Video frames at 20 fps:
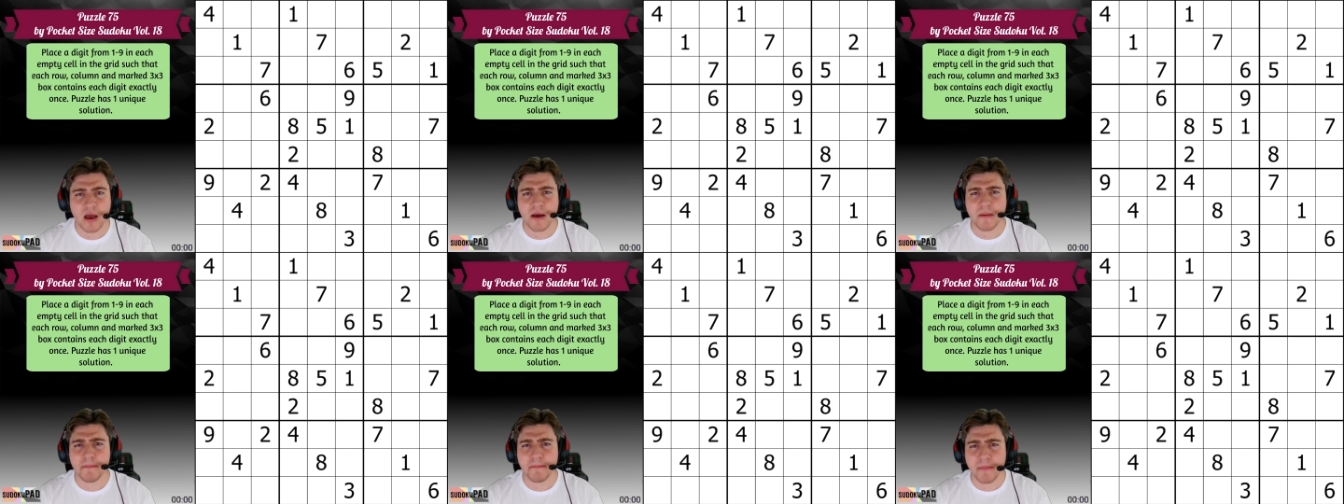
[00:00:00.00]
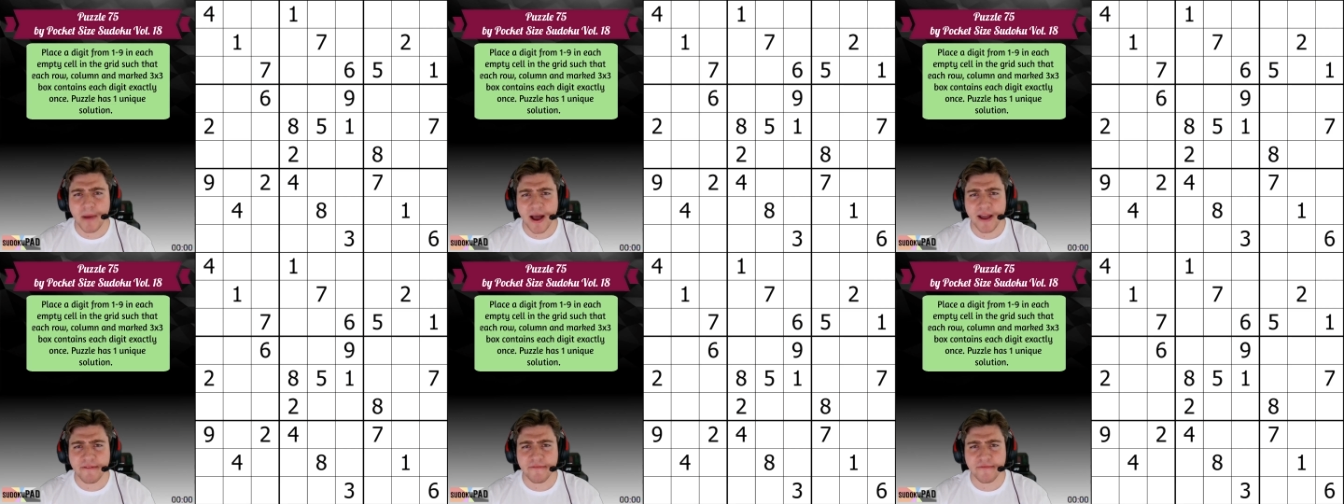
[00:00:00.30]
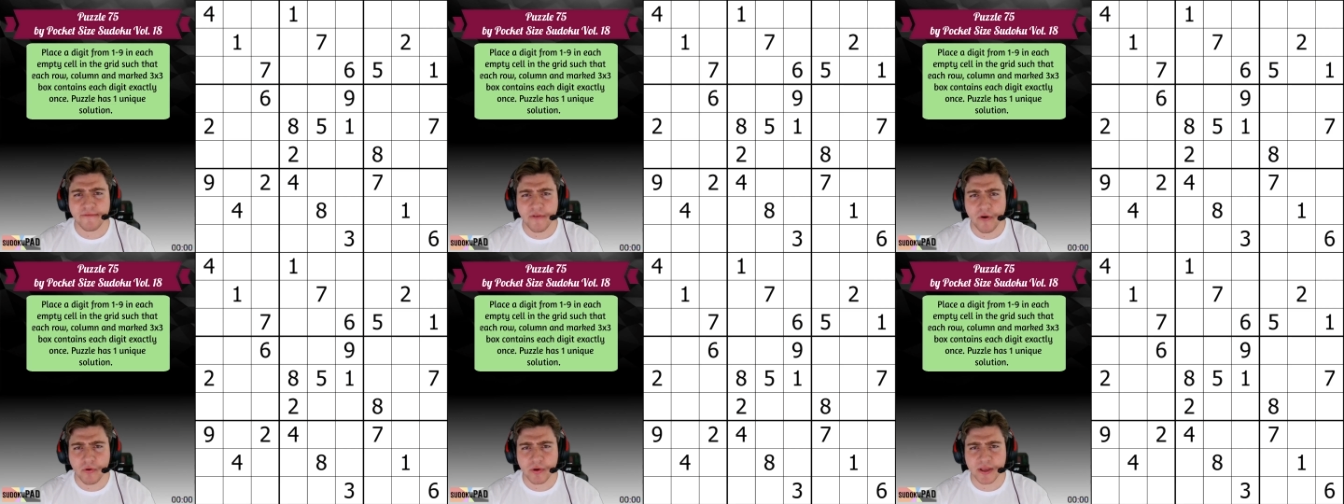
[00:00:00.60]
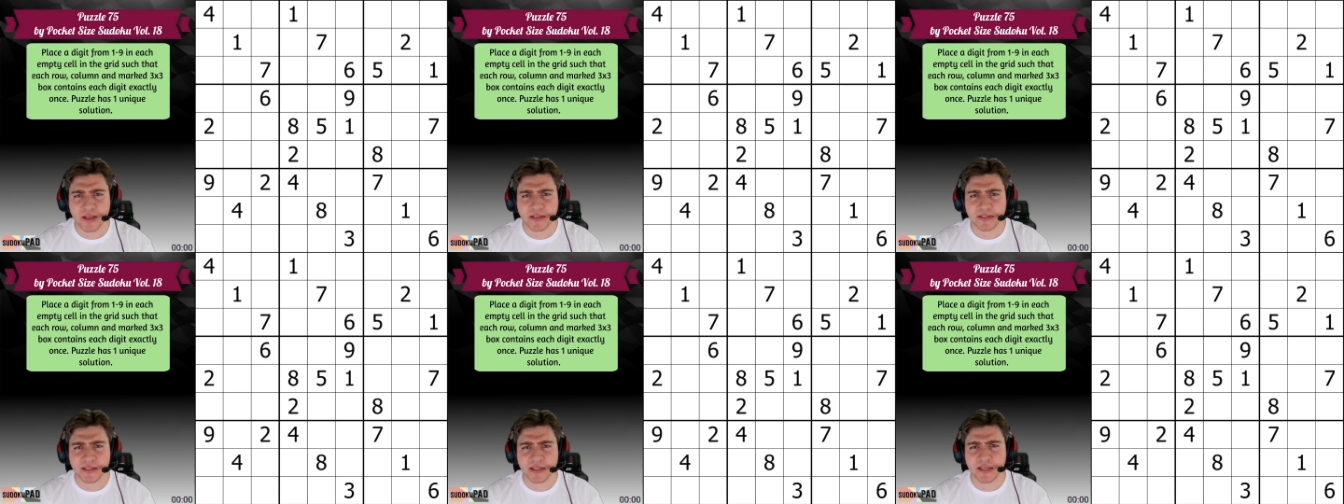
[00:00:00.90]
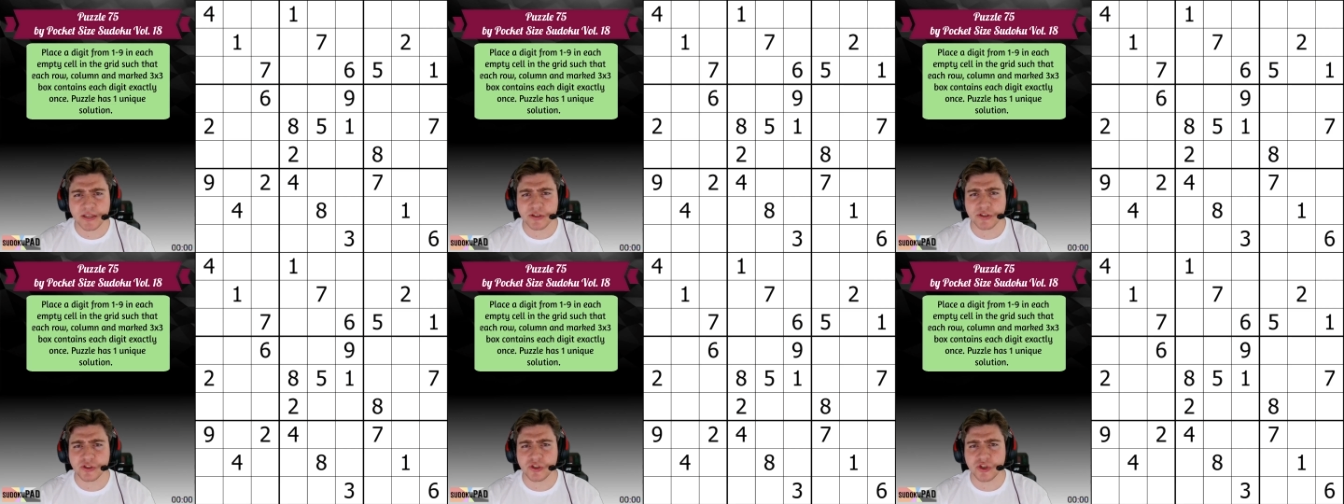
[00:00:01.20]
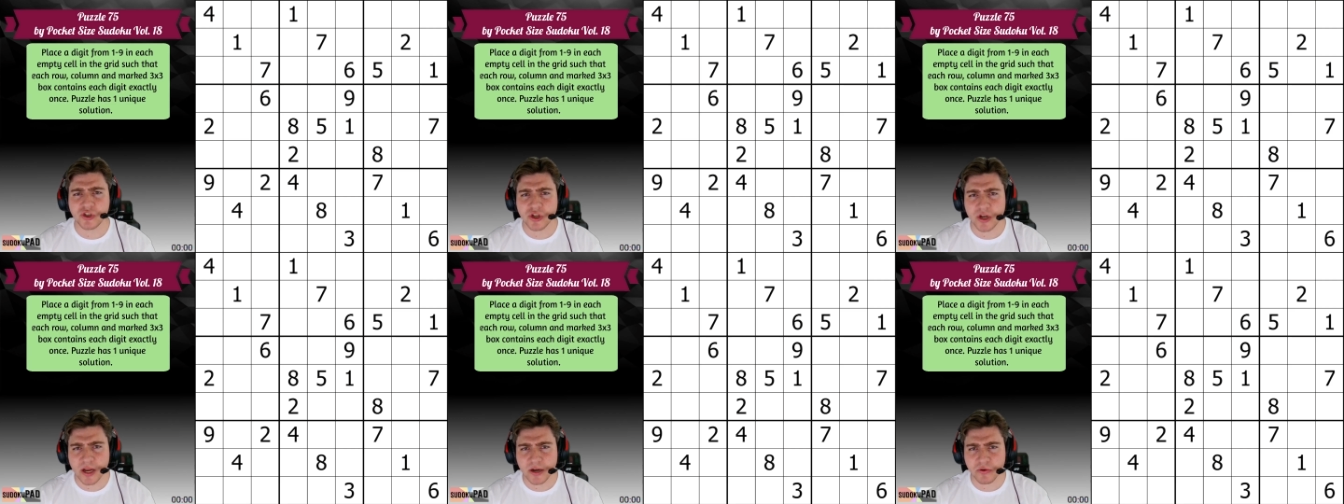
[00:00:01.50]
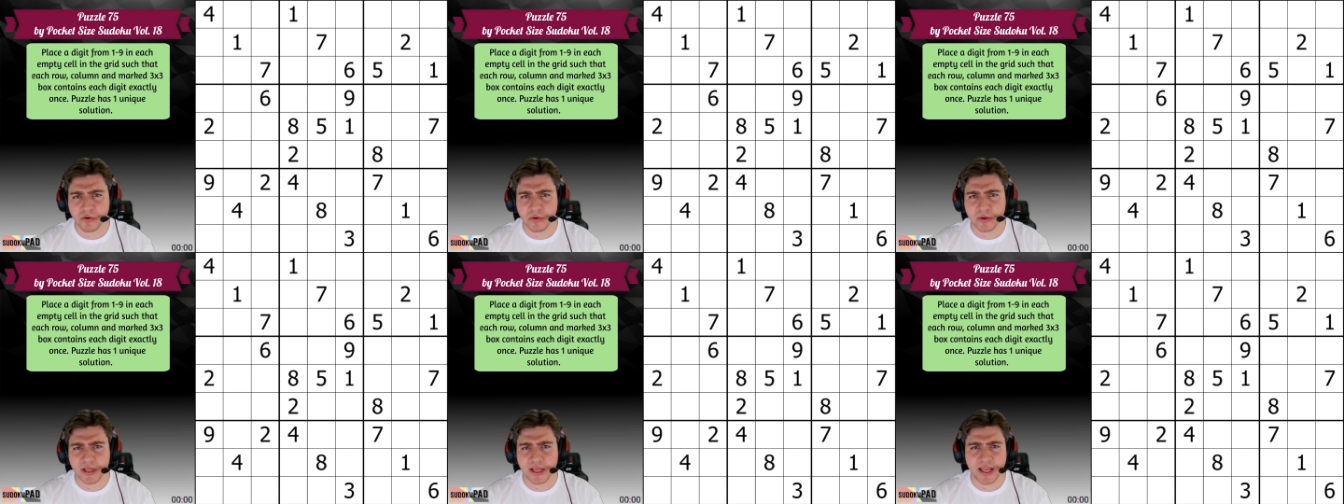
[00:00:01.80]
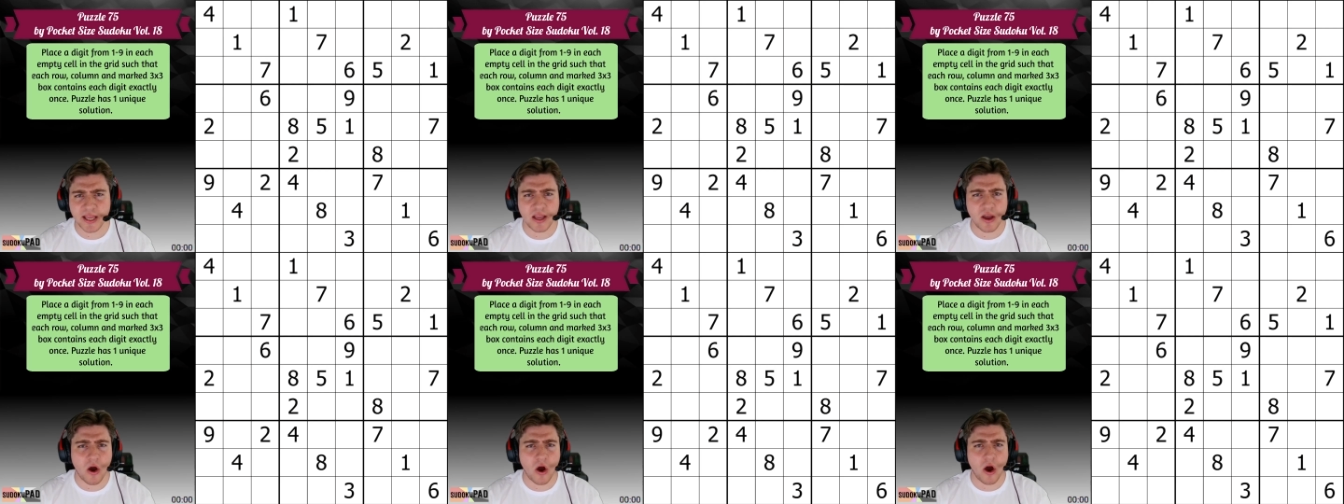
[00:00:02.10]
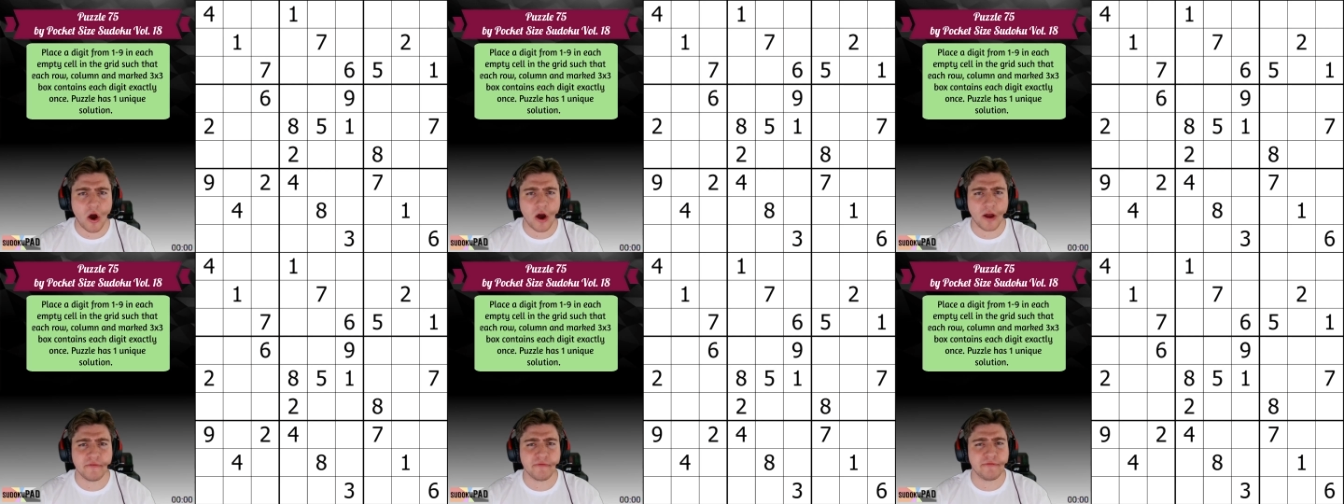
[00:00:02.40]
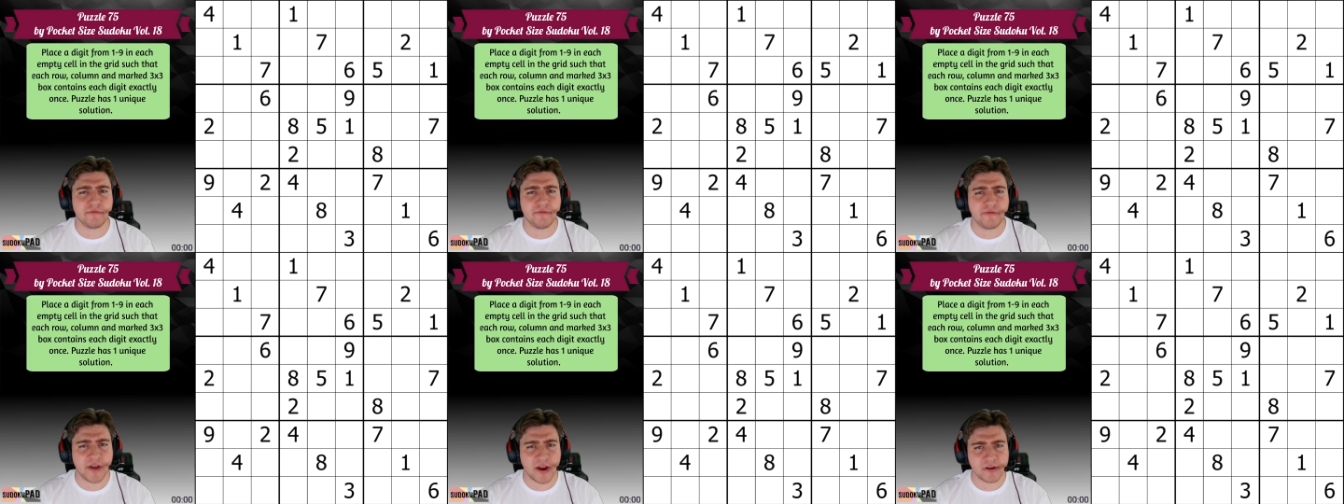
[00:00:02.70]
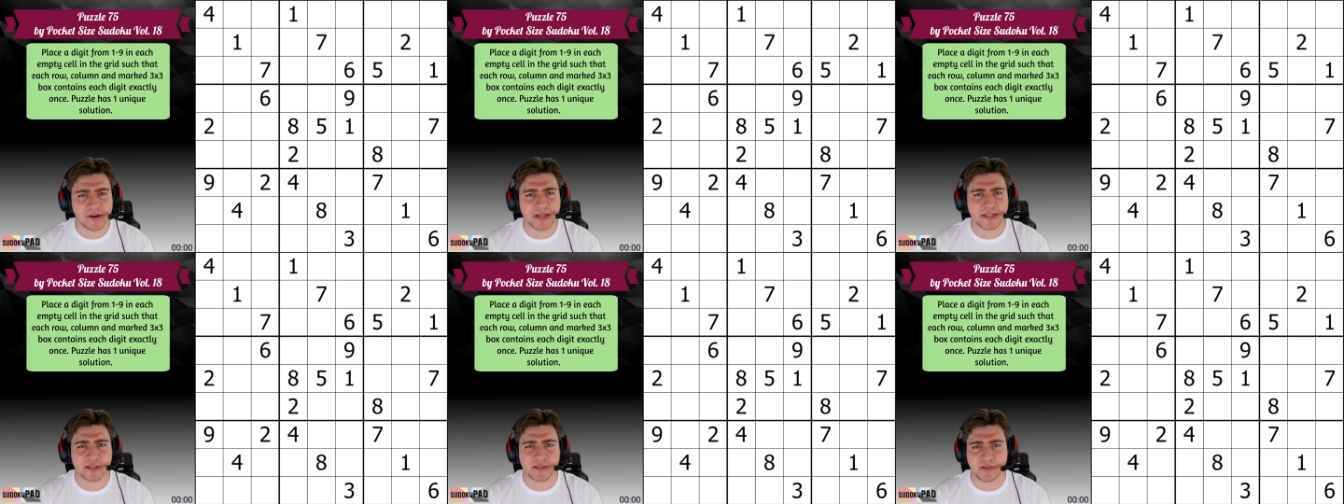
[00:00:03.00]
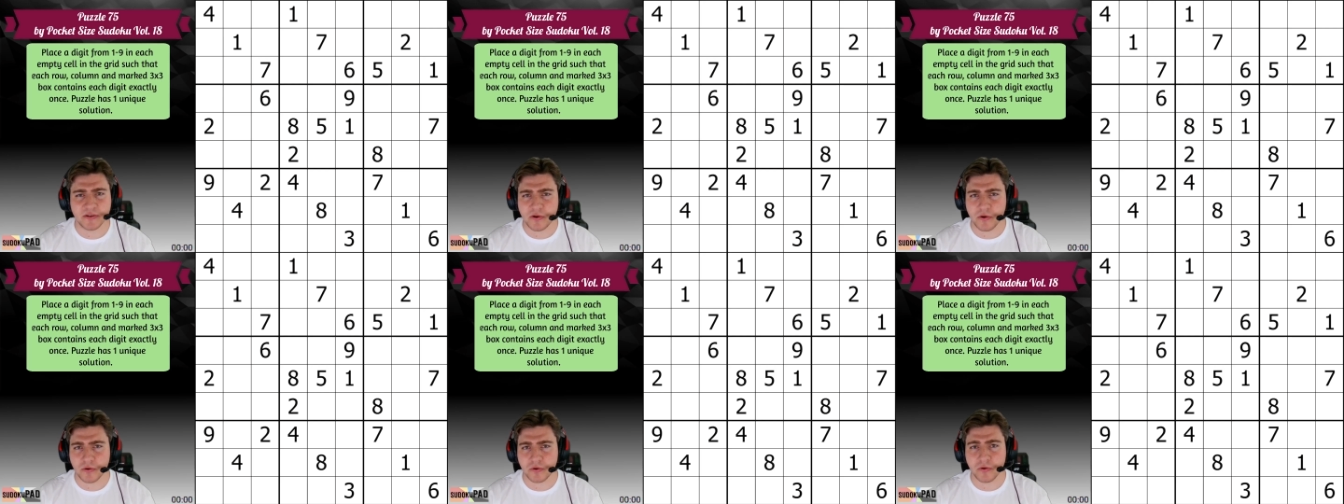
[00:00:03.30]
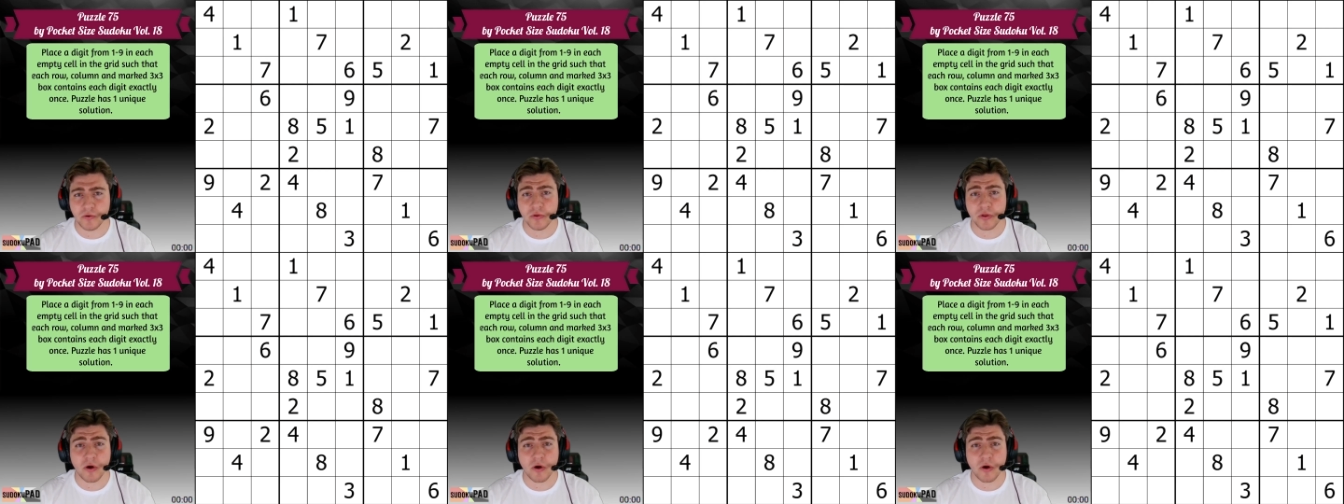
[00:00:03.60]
My focus is generally on variant Sudoku,